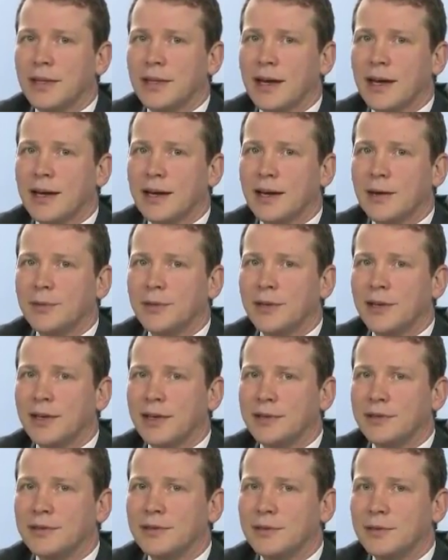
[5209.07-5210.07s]
CAT
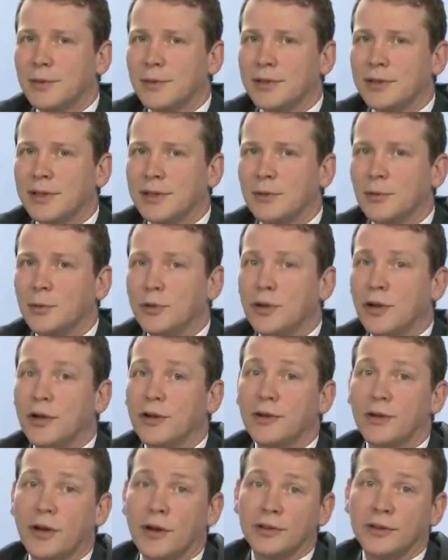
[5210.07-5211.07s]
applications, but it will
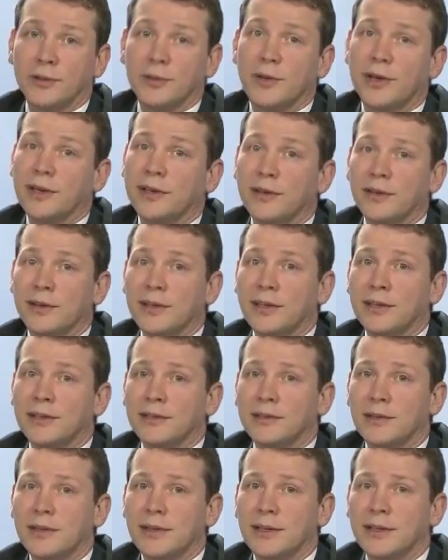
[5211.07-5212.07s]
all depend on the
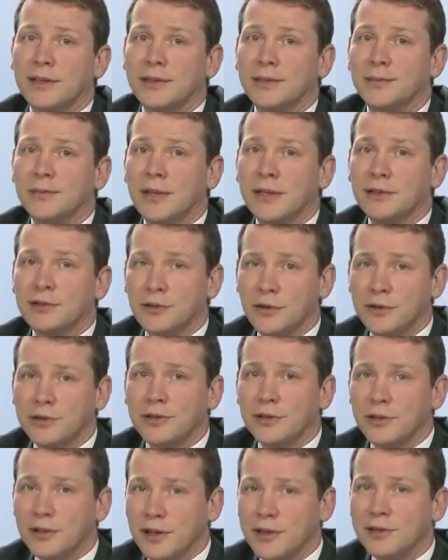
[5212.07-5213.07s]

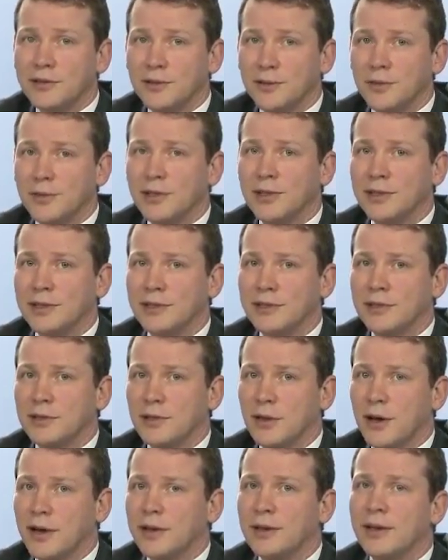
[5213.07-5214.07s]
insurance adjuster, because it's
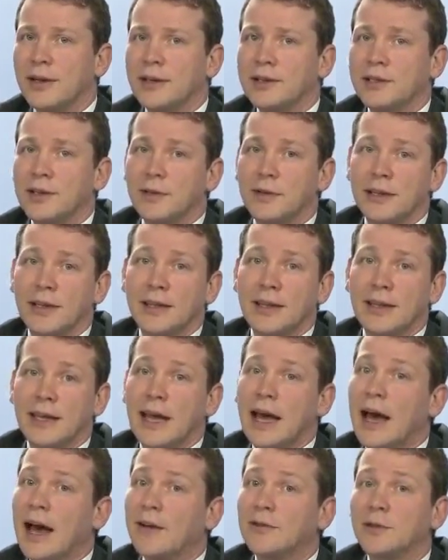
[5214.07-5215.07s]
not something that
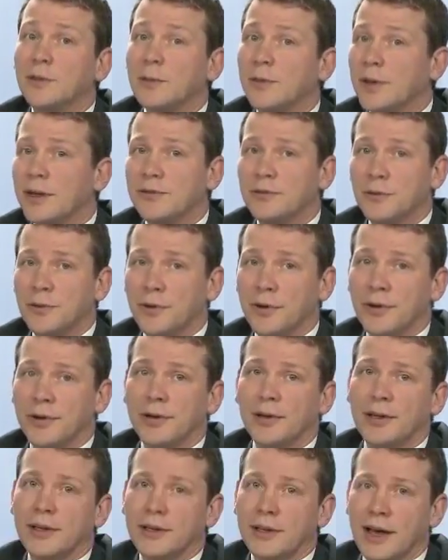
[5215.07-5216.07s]
they have to pay
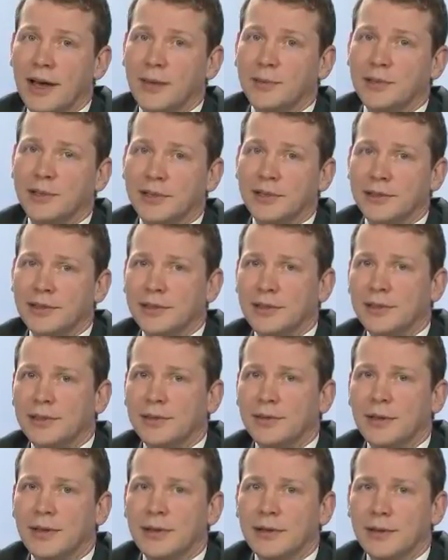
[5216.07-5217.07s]
for absent
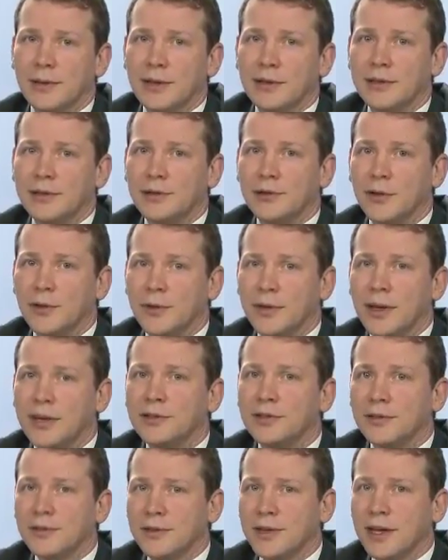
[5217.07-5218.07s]
a
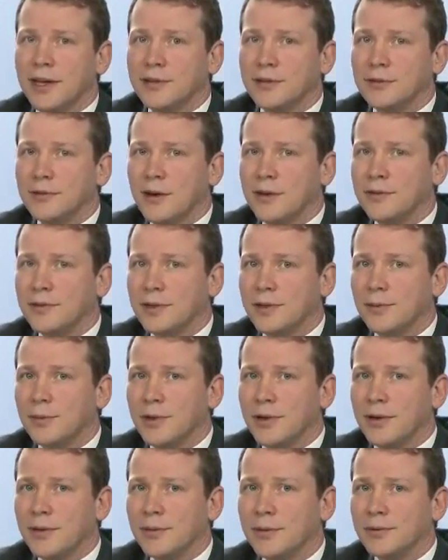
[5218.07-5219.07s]
determination of catastrophic
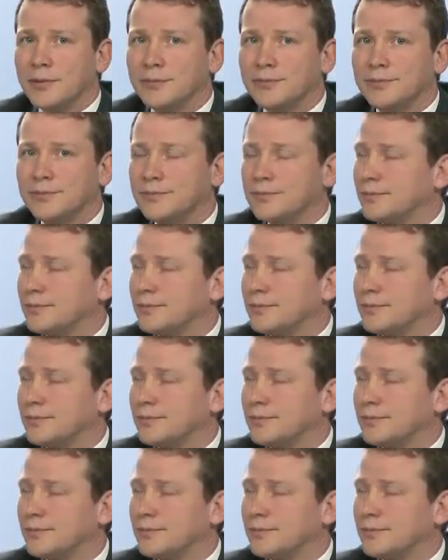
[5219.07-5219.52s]
impairment.